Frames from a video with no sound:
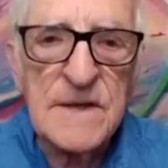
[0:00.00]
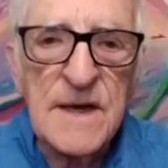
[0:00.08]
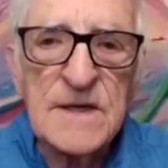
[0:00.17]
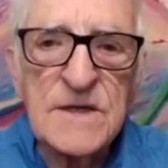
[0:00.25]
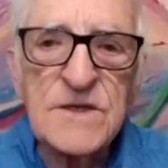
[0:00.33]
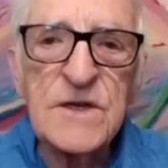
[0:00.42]

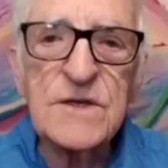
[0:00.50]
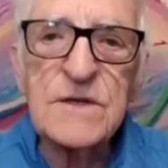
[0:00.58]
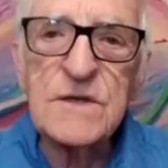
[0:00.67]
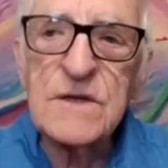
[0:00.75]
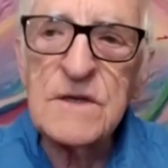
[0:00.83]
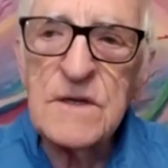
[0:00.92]
and not
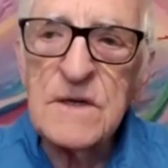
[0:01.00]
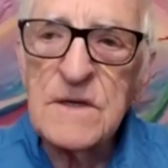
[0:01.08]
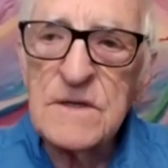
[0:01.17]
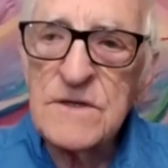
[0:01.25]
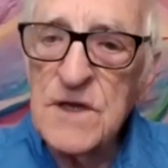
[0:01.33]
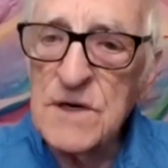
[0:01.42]
just
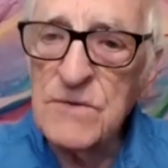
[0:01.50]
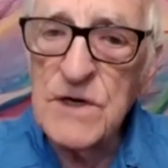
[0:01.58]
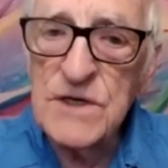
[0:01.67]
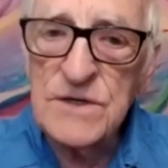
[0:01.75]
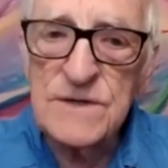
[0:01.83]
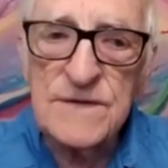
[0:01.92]

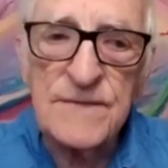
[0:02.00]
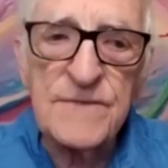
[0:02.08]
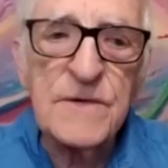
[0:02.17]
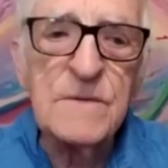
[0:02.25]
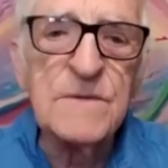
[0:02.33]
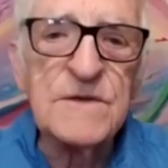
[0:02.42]
generations
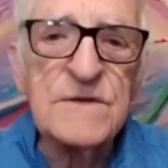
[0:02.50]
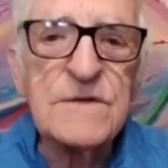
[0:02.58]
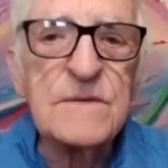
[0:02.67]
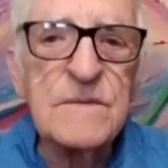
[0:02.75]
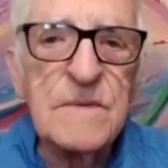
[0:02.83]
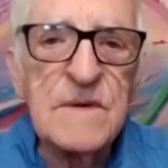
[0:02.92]
of
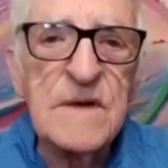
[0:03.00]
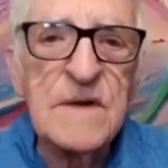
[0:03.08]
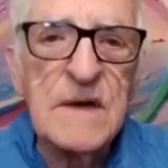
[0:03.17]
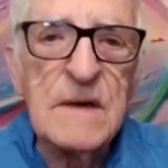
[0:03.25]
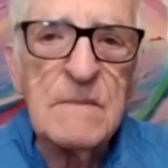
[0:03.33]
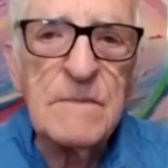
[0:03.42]
humans,
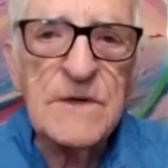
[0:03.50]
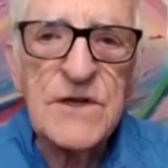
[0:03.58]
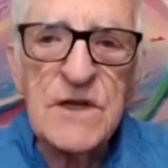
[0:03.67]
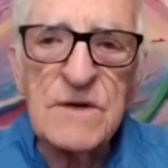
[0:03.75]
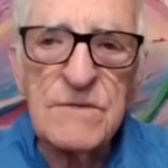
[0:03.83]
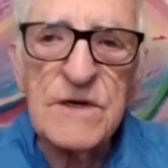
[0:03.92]

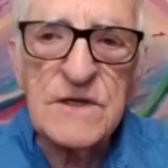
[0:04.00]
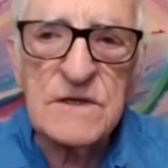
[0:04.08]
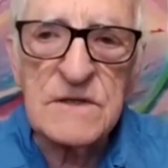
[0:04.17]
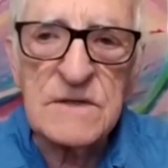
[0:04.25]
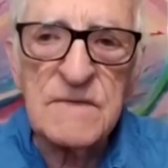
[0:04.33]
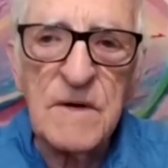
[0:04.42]
but
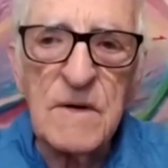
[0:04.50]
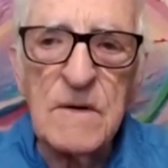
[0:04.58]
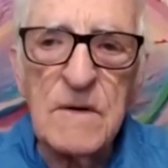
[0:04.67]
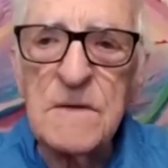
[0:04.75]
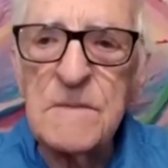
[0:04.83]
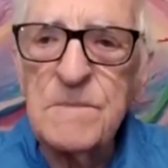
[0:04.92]
generations of
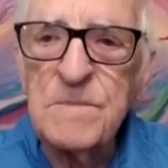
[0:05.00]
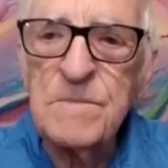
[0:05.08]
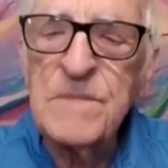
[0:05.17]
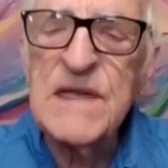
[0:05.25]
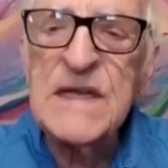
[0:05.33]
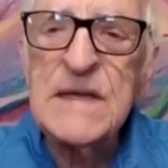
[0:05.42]
all the
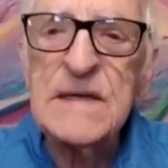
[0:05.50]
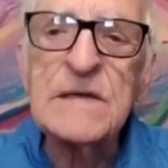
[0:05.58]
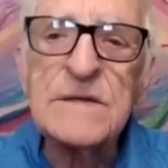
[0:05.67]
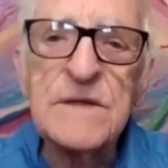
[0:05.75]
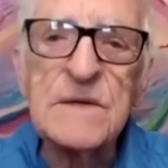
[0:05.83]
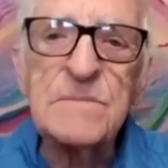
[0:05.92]

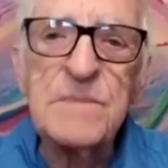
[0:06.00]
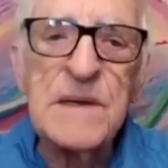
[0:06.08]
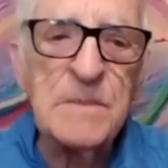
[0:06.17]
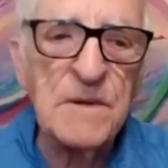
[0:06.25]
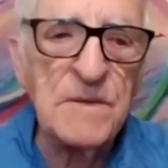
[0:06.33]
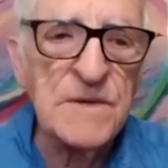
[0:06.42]
beings that
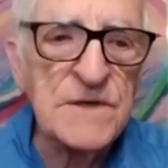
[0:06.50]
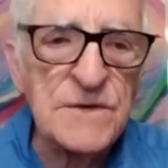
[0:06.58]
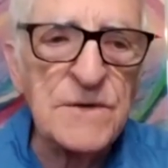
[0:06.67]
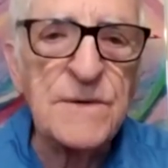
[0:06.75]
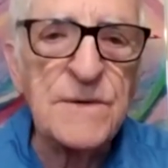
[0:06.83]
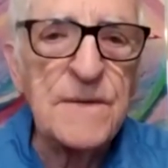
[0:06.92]
people
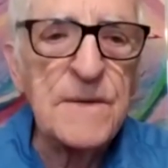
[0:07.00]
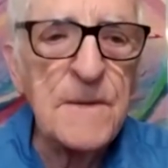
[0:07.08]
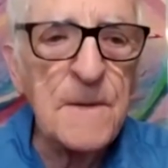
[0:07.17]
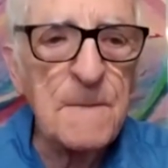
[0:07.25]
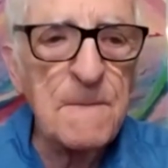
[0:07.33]
this earth.